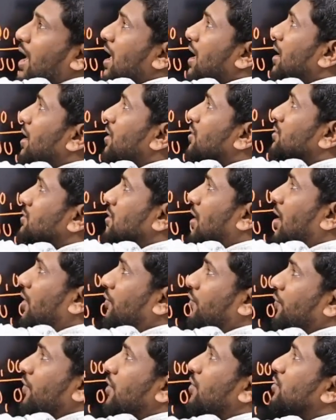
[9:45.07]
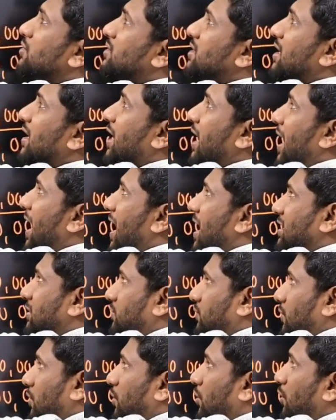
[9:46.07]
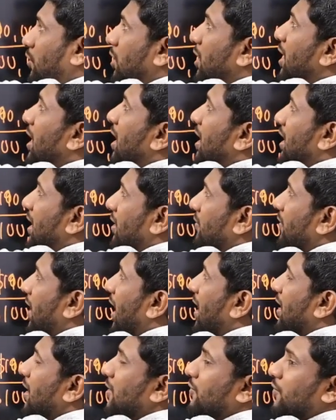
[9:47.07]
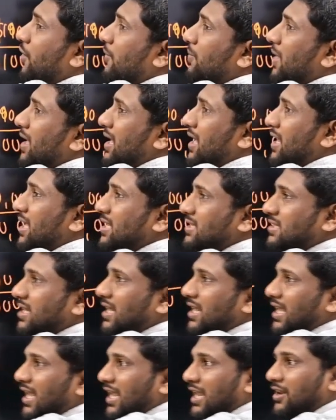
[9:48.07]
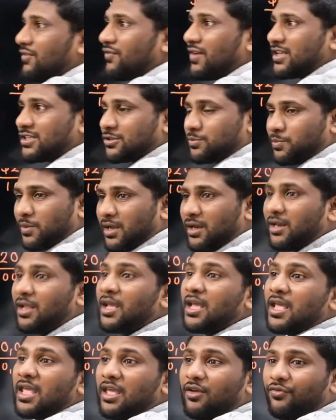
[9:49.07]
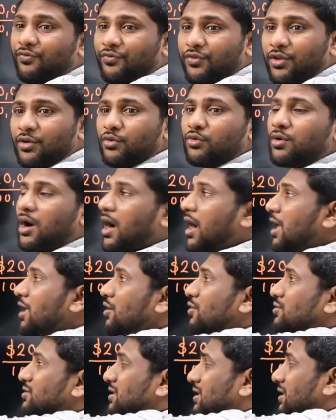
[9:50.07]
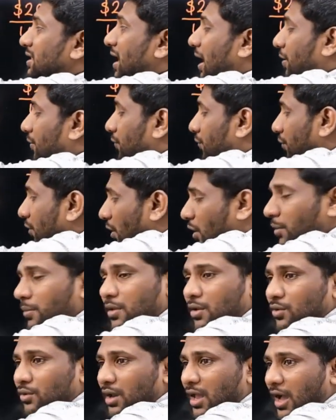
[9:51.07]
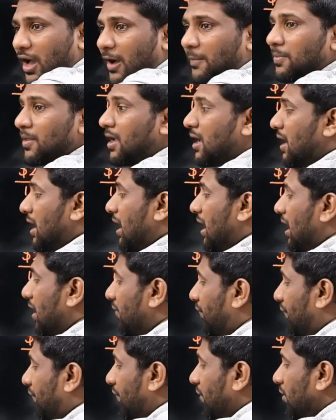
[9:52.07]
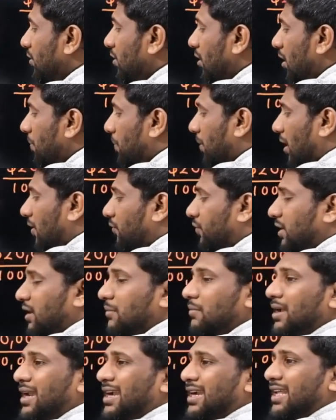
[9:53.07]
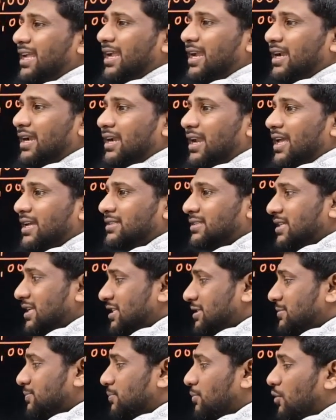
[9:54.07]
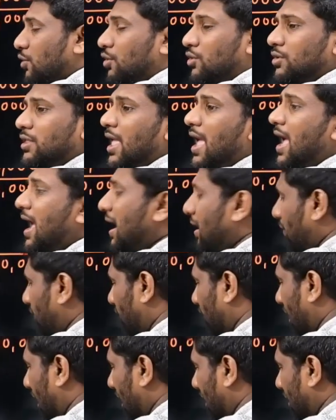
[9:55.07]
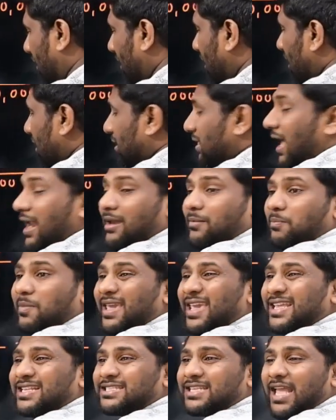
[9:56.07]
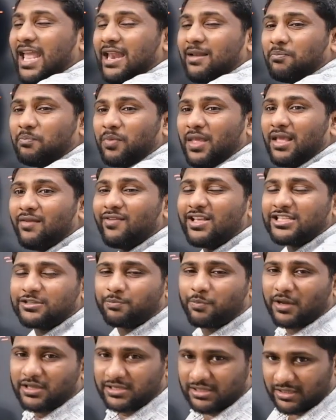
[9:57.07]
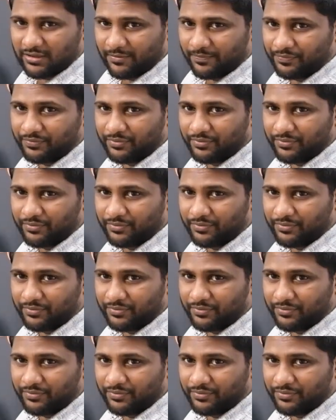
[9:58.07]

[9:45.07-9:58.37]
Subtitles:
values of future cash flow divided from the initial investment, if you are using that formula, if your profitability index is more than 1, that means NPV is positive.